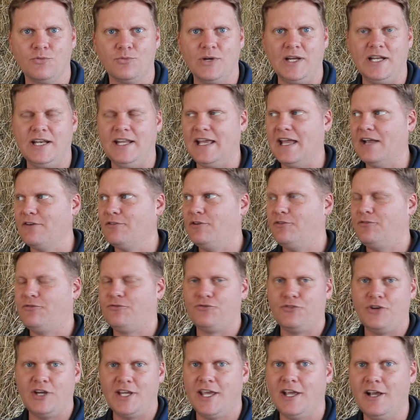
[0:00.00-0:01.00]
reading every
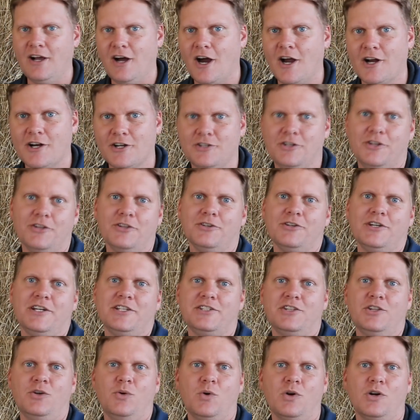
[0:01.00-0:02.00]
freaking article there
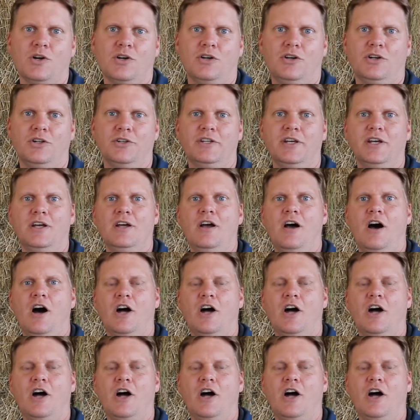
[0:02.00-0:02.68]
is in the world